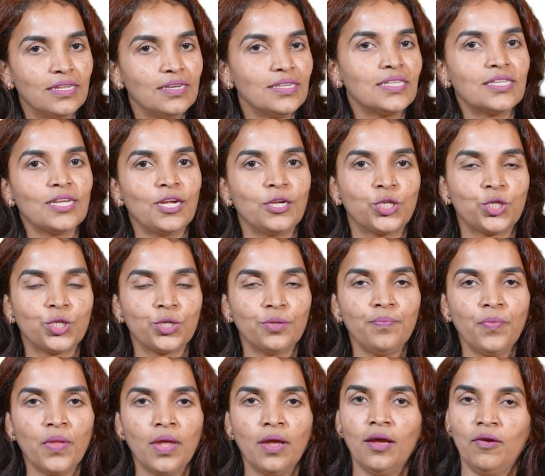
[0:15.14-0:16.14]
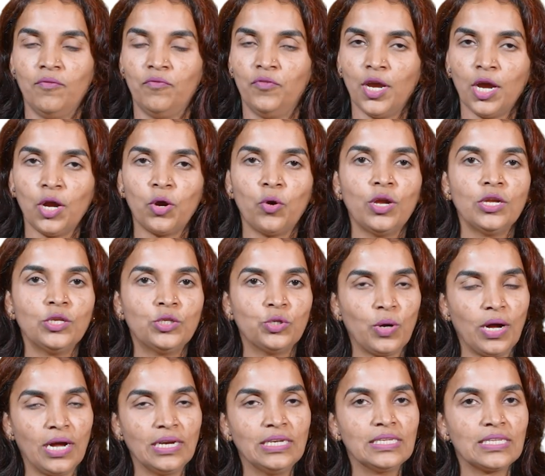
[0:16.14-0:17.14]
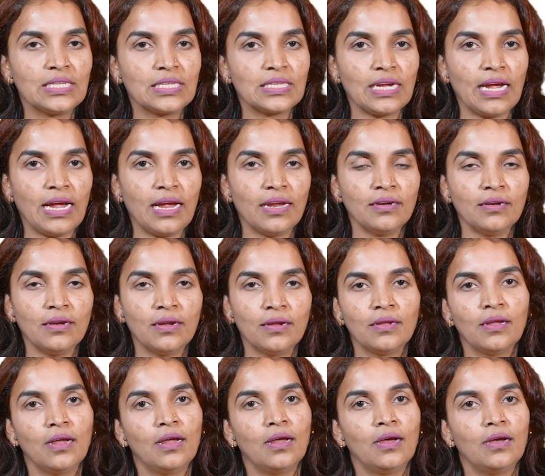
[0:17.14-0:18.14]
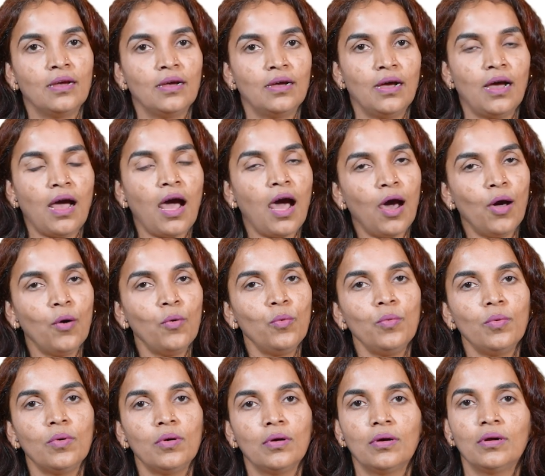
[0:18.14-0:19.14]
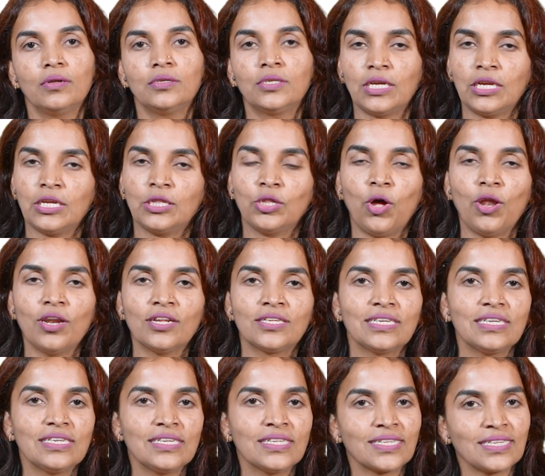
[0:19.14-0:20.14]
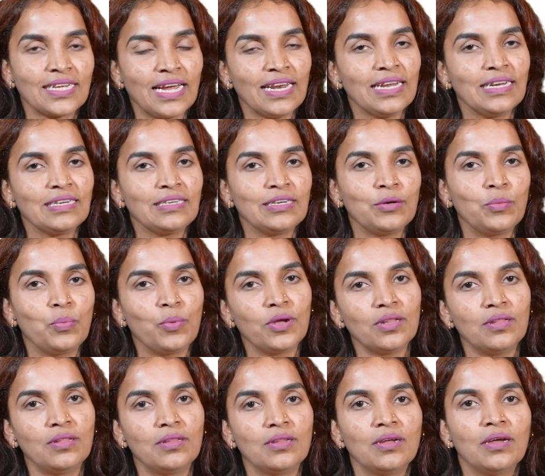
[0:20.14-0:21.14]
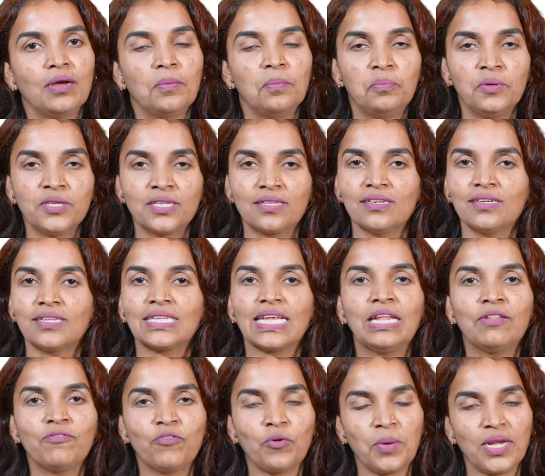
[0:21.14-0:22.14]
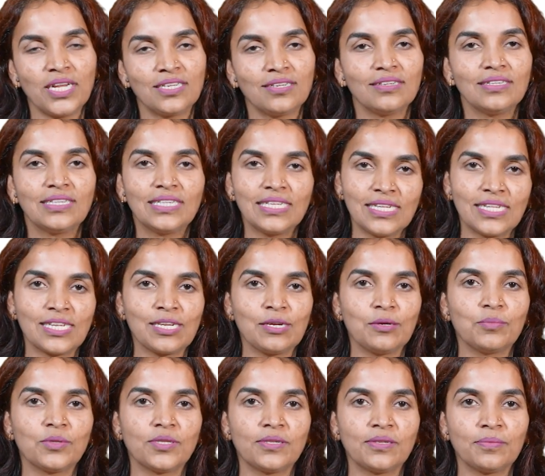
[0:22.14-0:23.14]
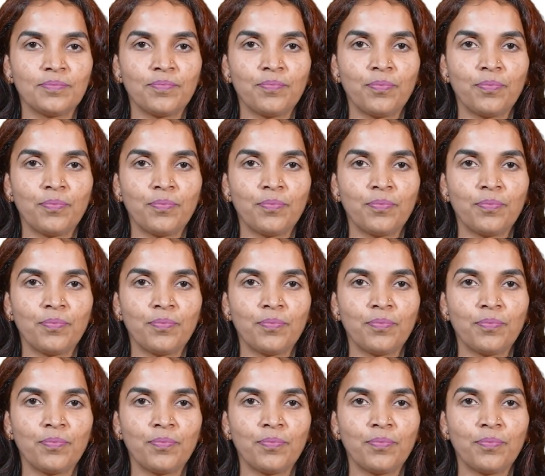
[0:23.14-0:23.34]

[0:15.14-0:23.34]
this session, we are going to understand how technology is connected with business information systems.